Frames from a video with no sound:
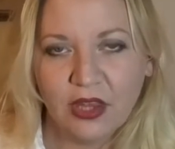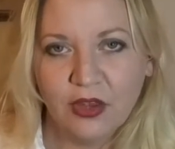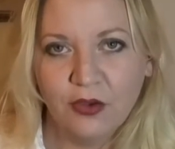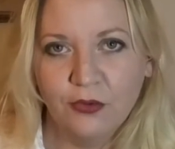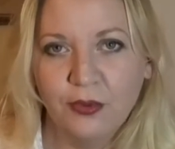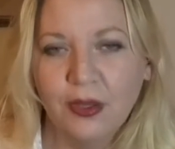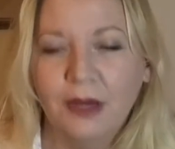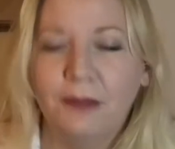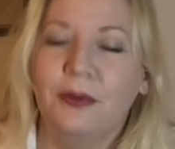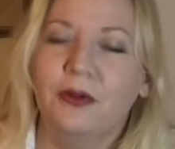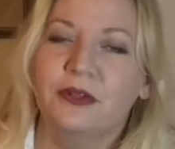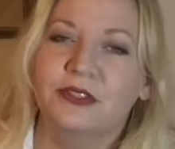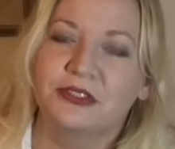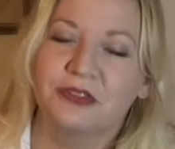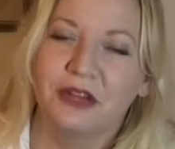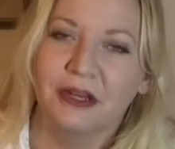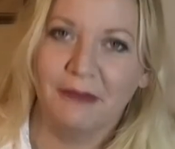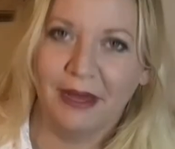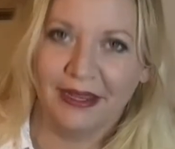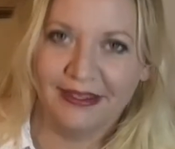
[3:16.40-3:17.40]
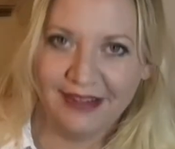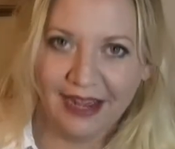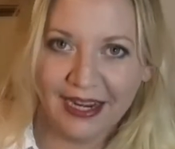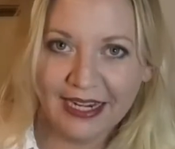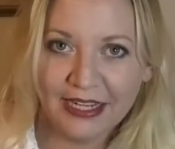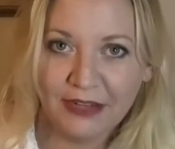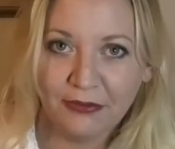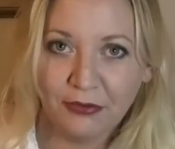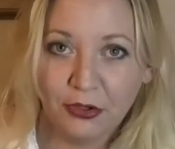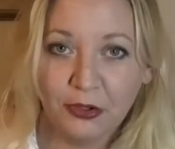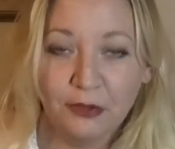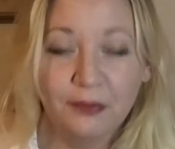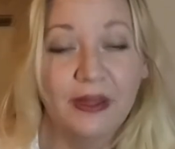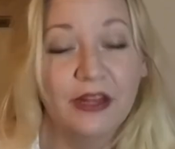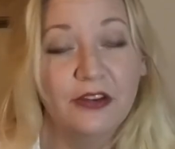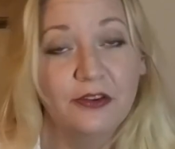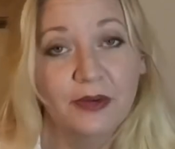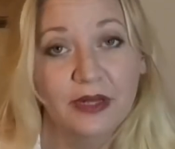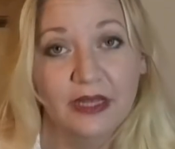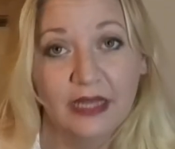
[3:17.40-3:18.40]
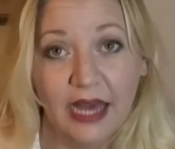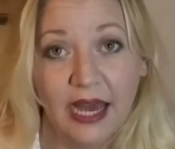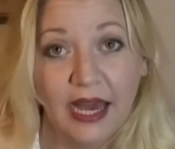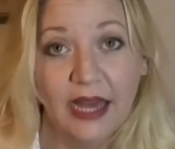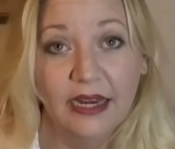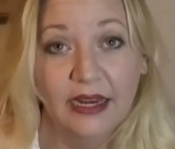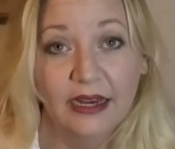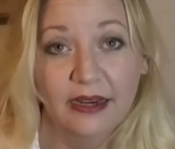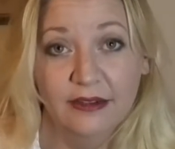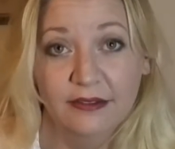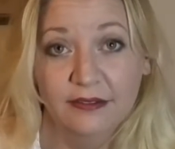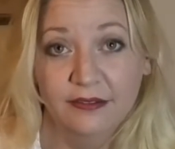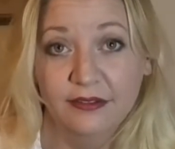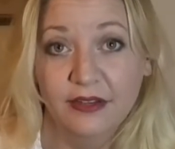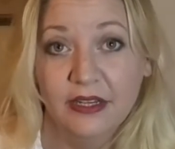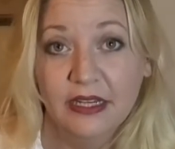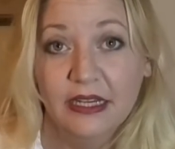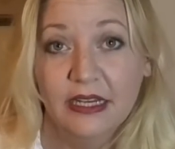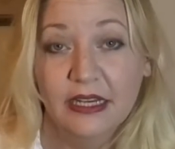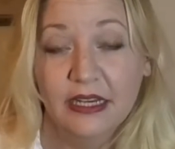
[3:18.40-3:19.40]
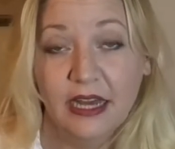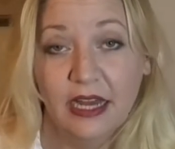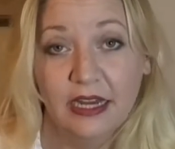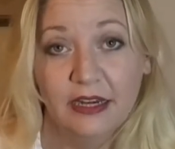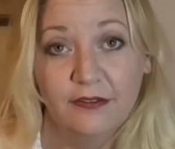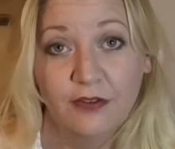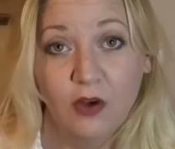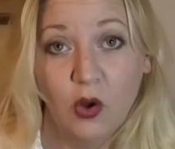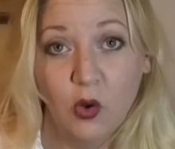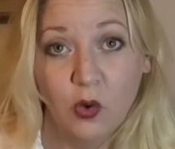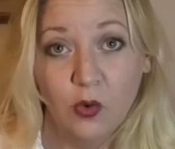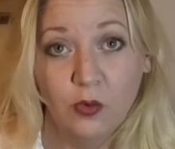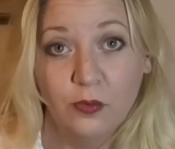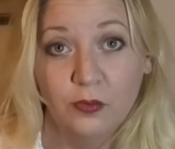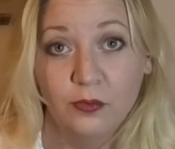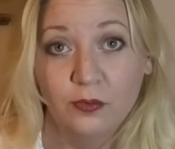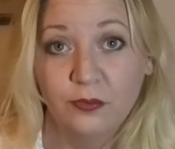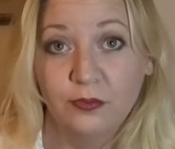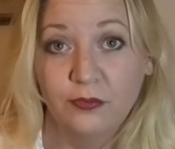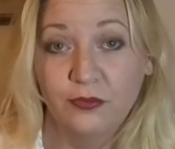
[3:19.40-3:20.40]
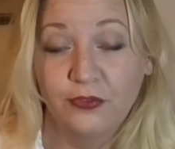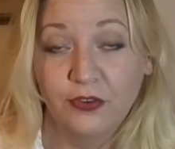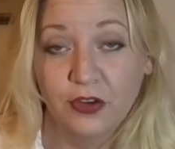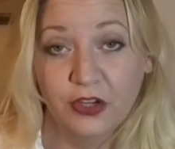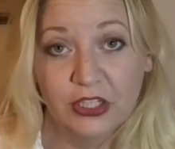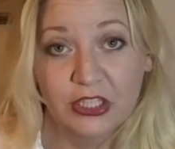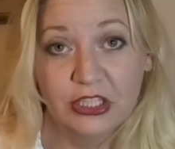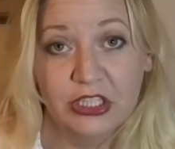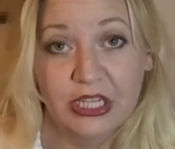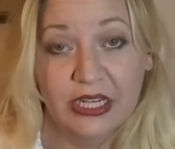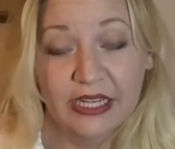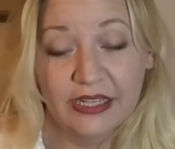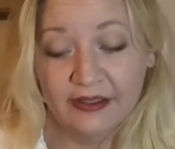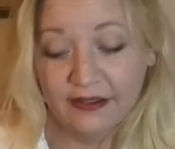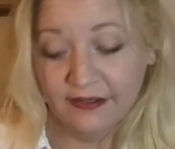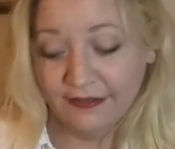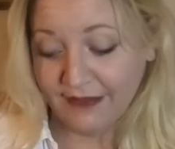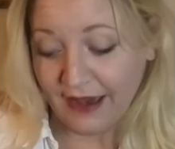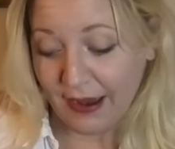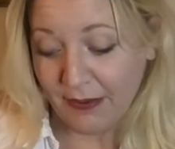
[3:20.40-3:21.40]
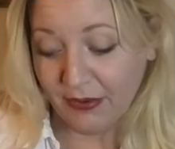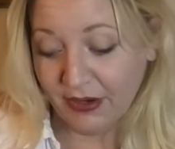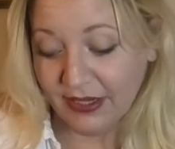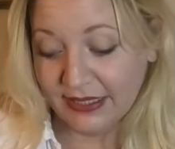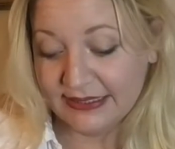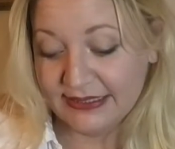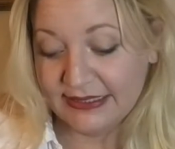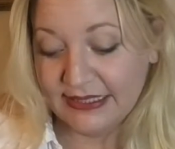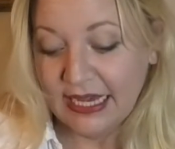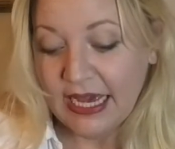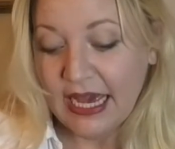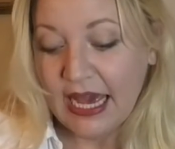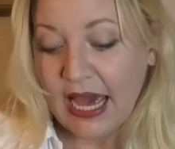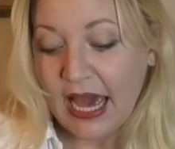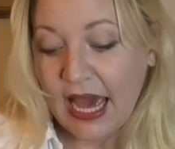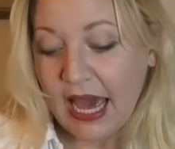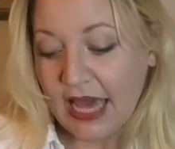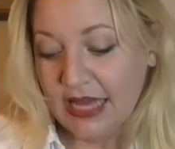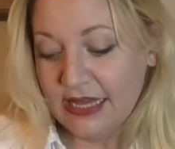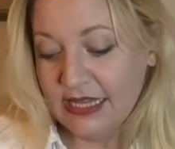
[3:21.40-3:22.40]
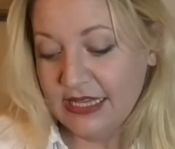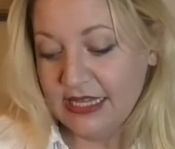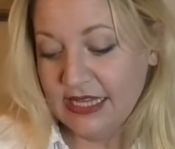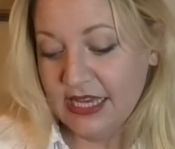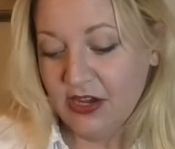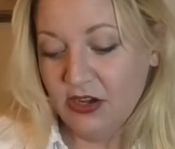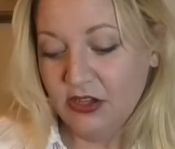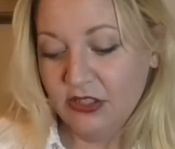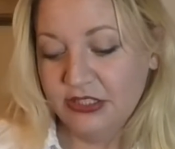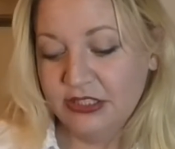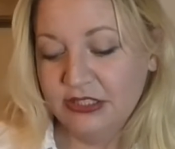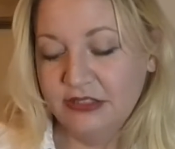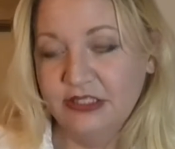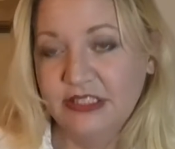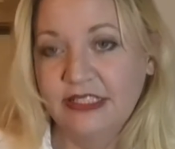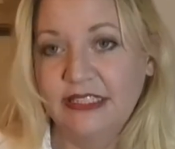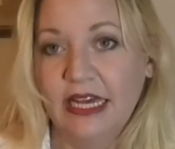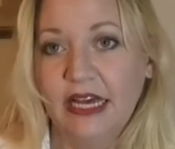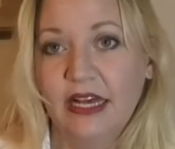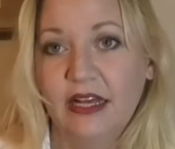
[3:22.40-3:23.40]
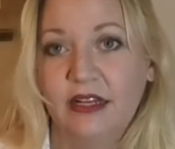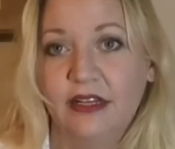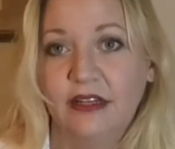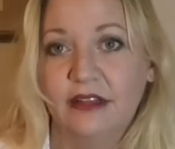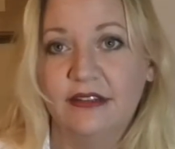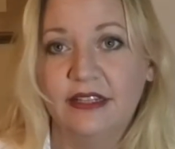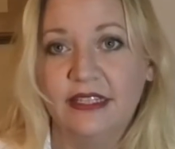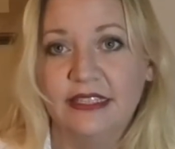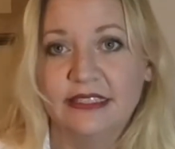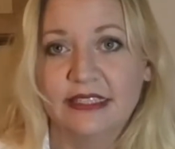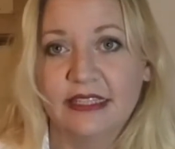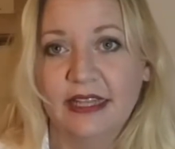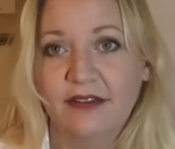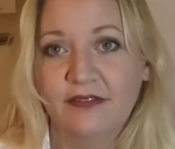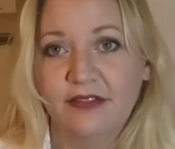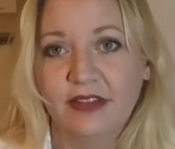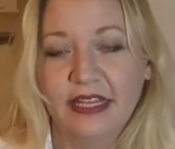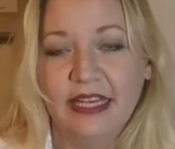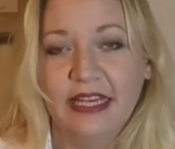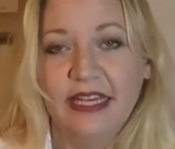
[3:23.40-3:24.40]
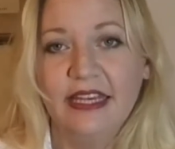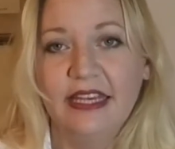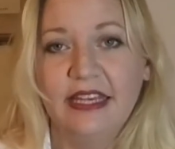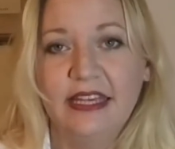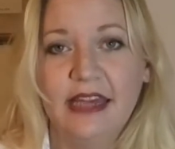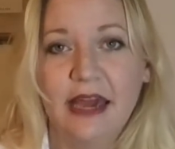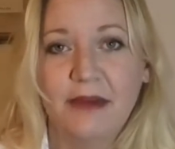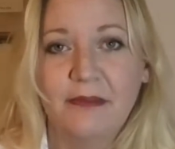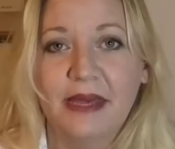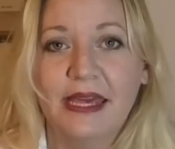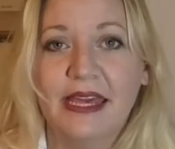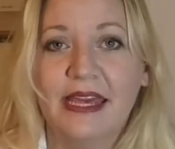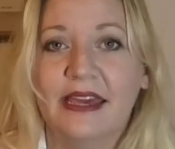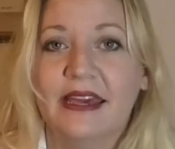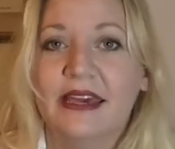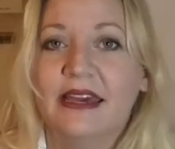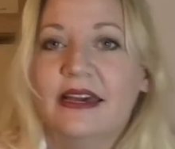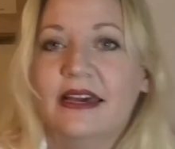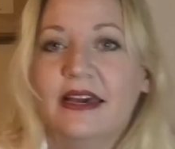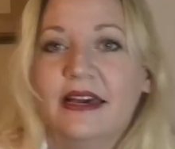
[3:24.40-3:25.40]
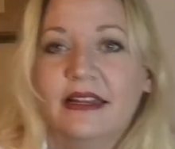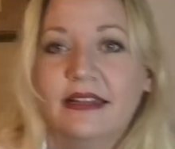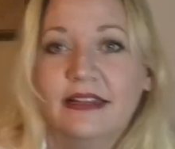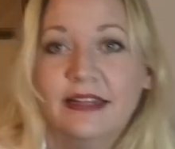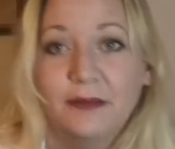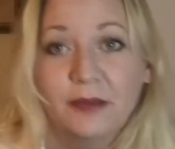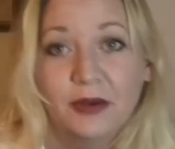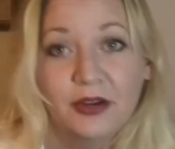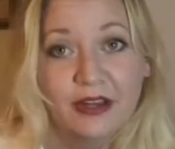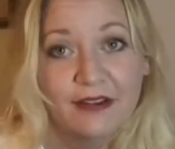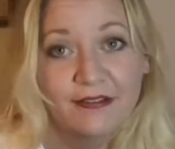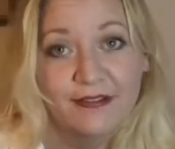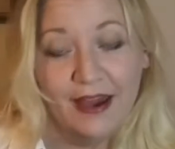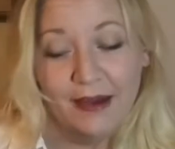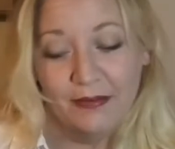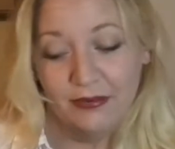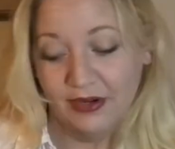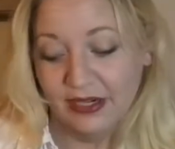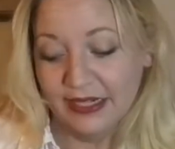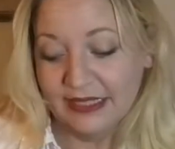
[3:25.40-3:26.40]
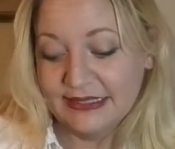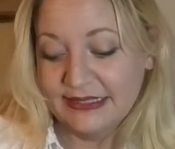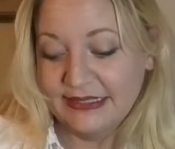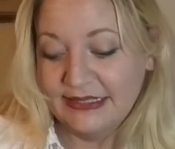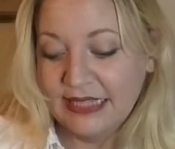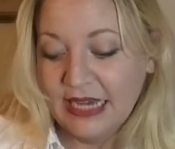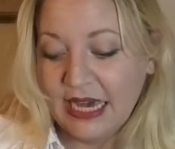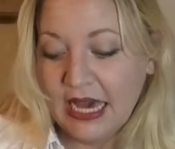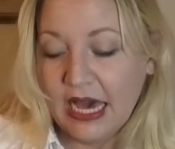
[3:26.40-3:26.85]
reupholstering my dining room. They do a lot of kind of home furnishing fabrics. And then they also sell these lovely, yummy Liberty fabrics,